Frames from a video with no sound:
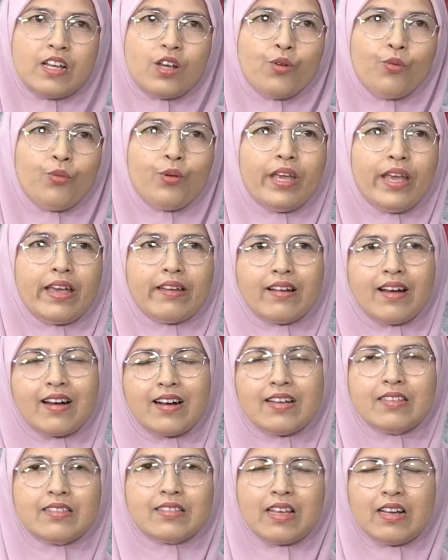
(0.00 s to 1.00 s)
we
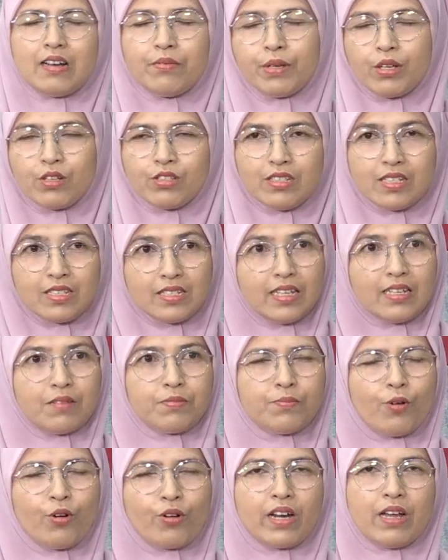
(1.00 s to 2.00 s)
enhance because nursing
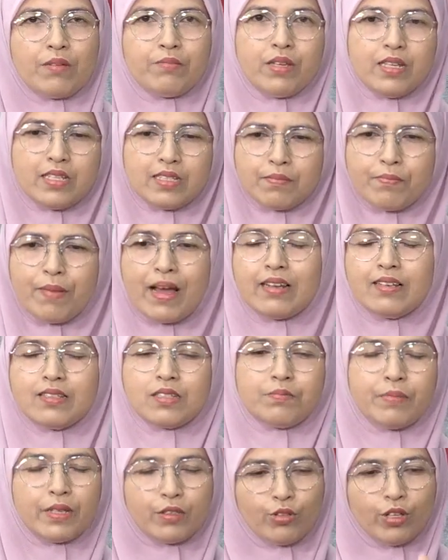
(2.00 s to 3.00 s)
program is
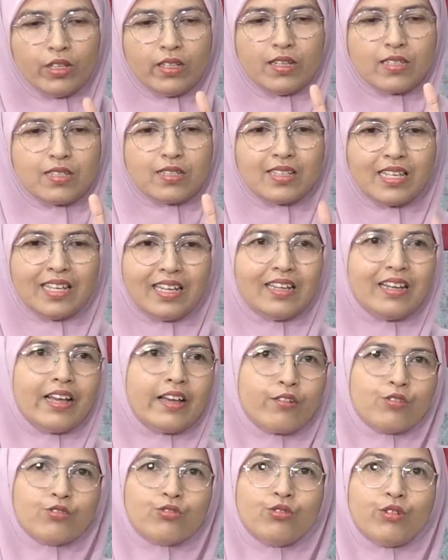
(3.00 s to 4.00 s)
balanced between the skill
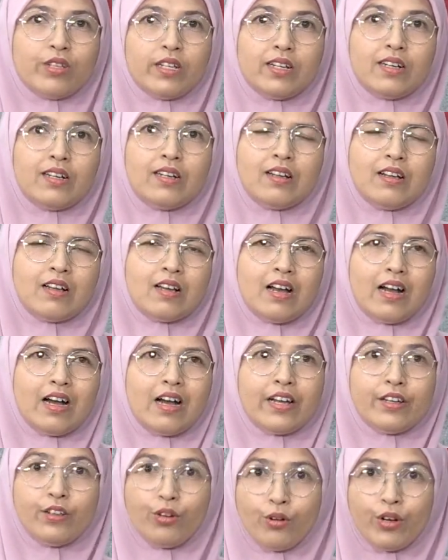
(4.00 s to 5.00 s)
and also the
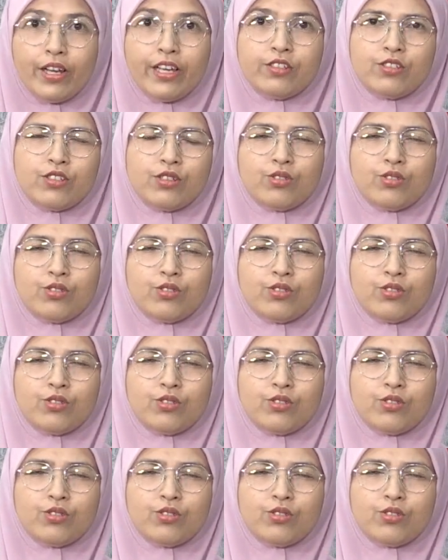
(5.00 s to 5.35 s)
knowledge.